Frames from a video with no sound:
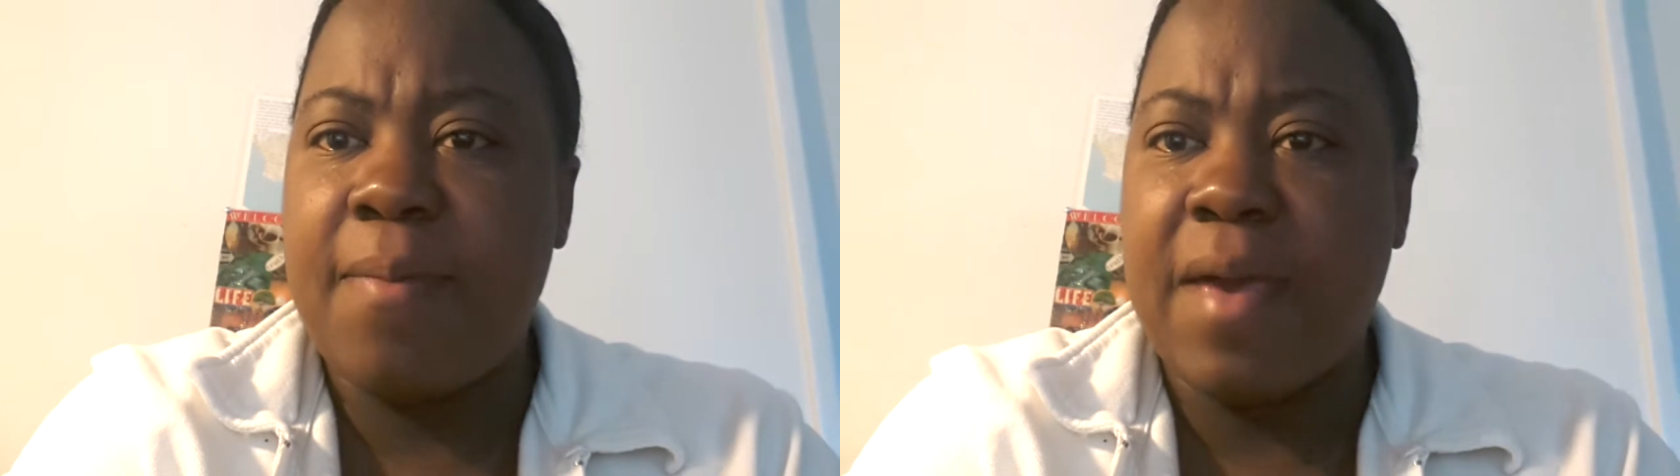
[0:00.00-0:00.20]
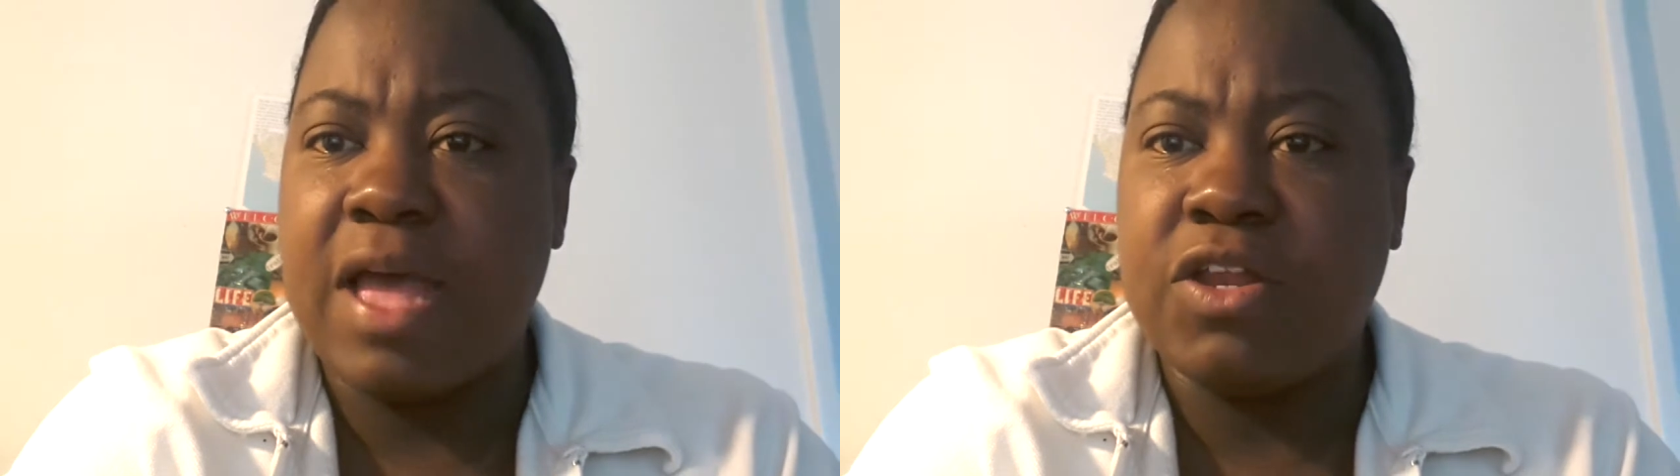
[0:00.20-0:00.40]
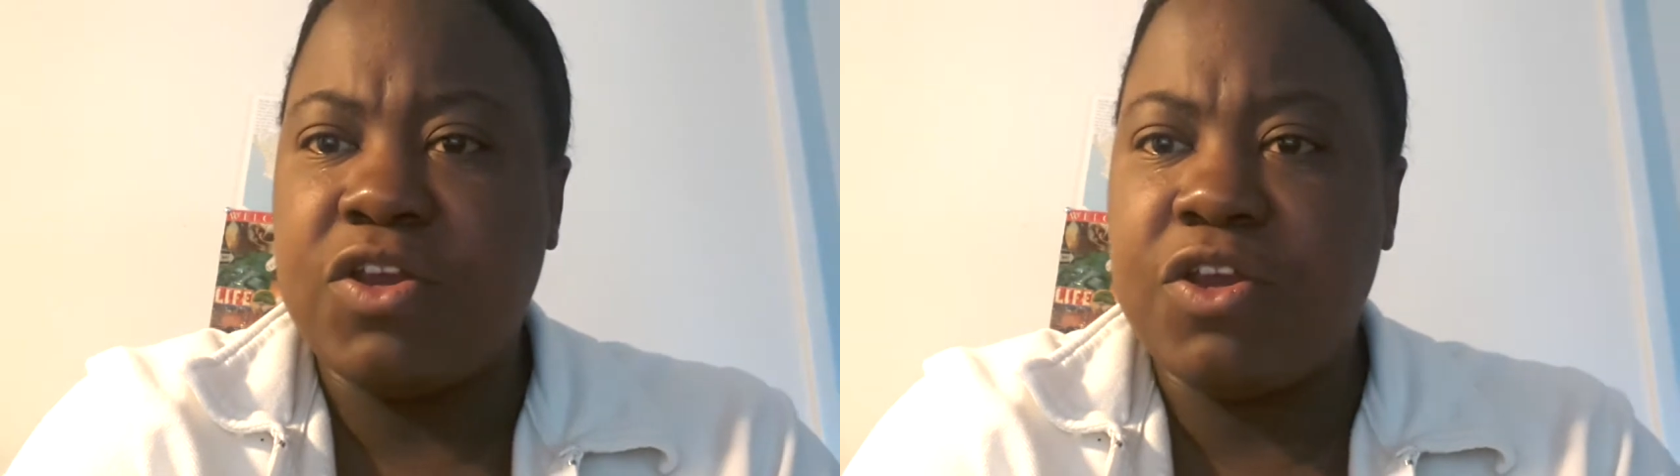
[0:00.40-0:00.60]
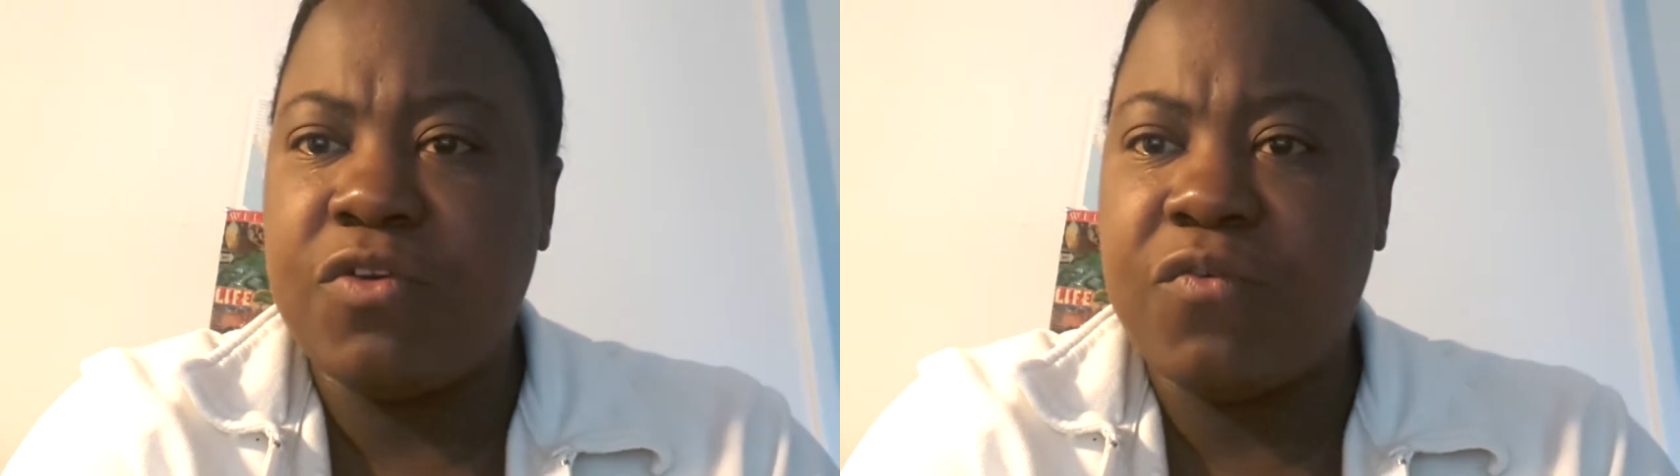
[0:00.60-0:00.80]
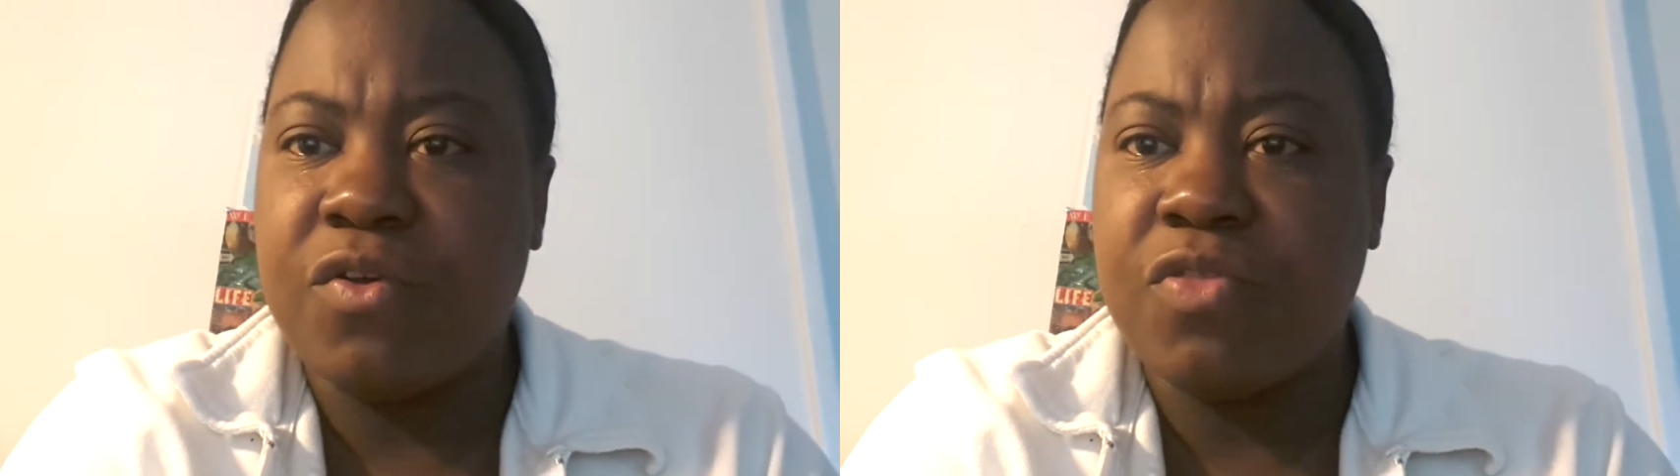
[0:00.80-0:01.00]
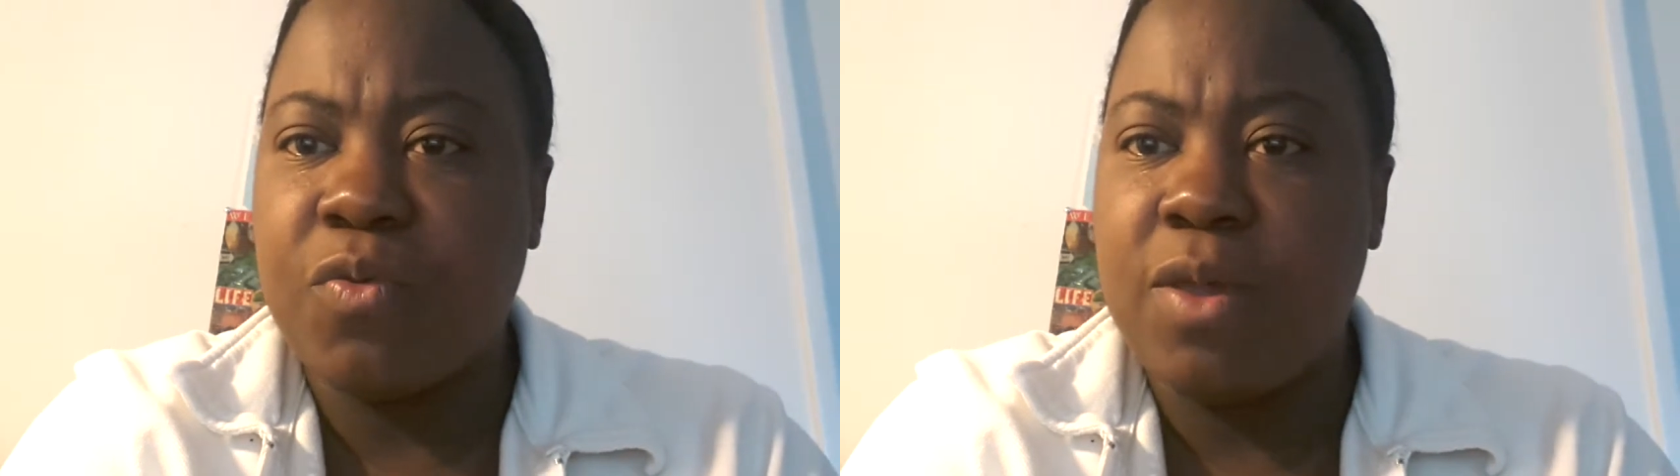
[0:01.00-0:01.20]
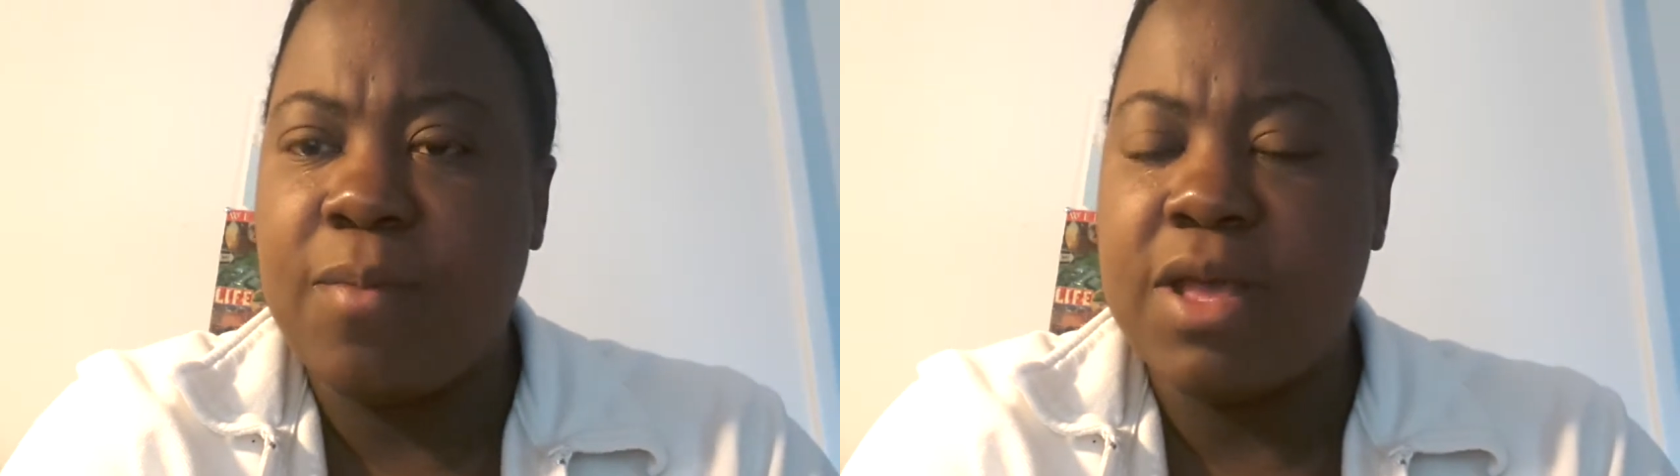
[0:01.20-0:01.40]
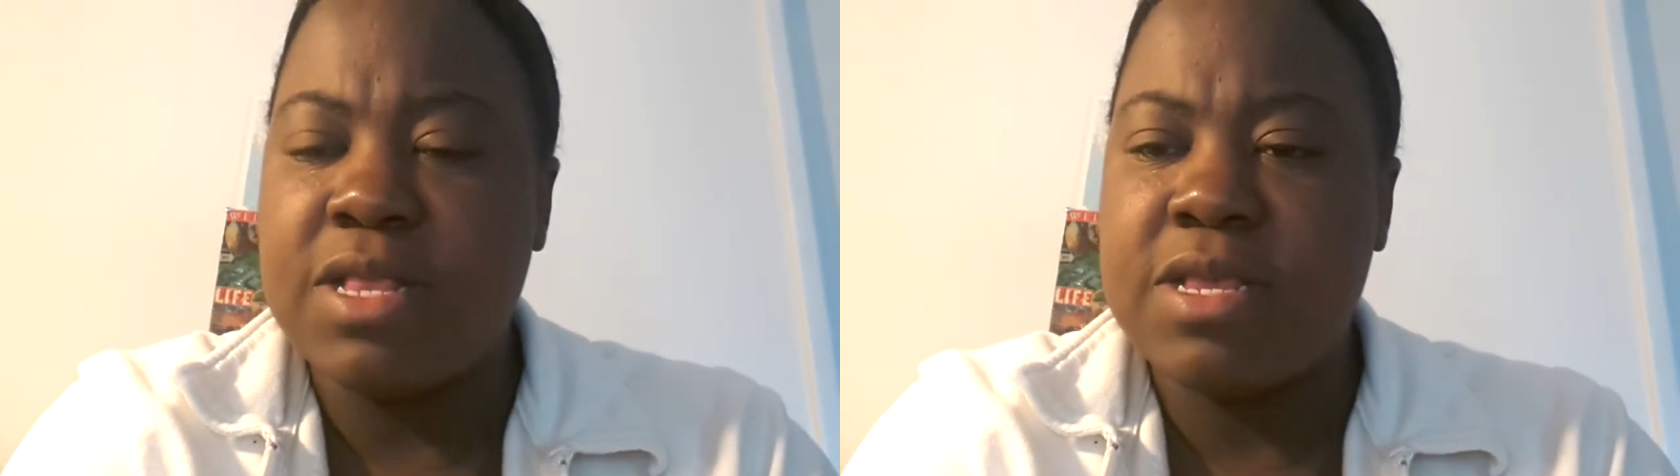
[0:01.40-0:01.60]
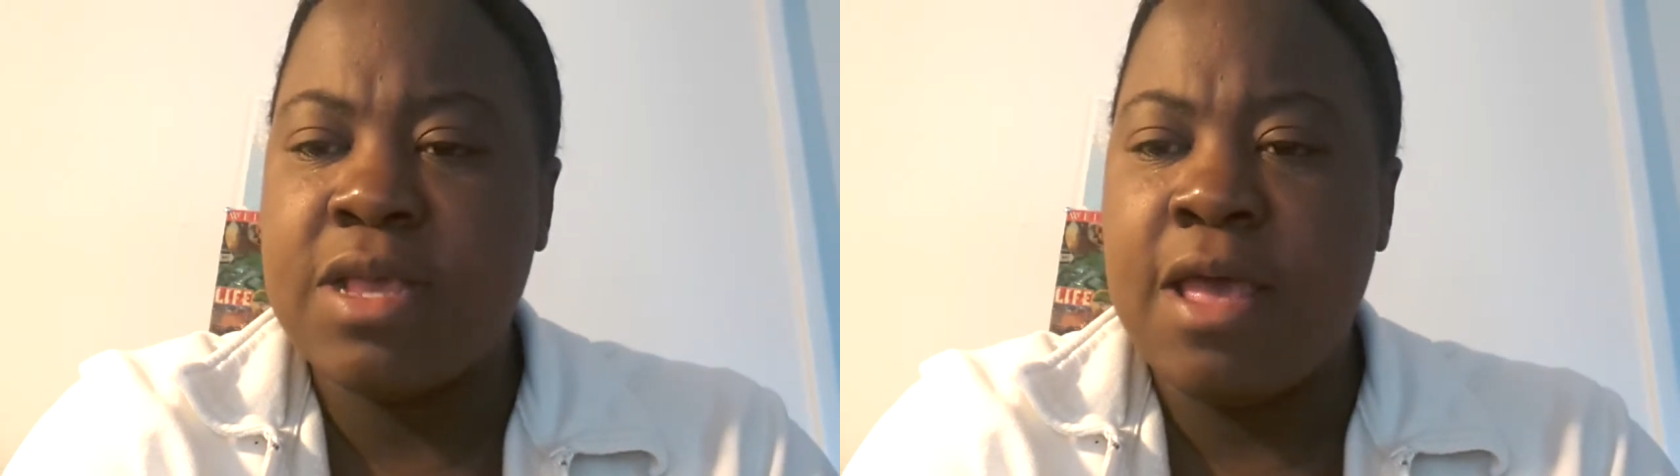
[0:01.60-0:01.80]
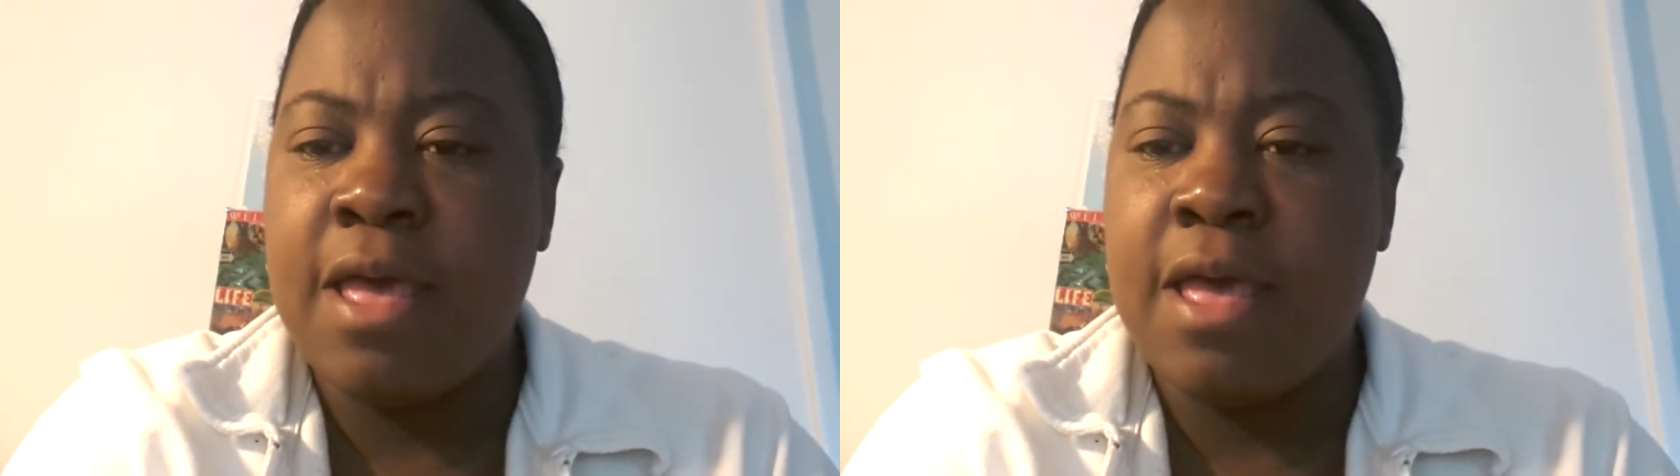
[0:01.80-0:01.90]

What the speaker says: patch for 3 months.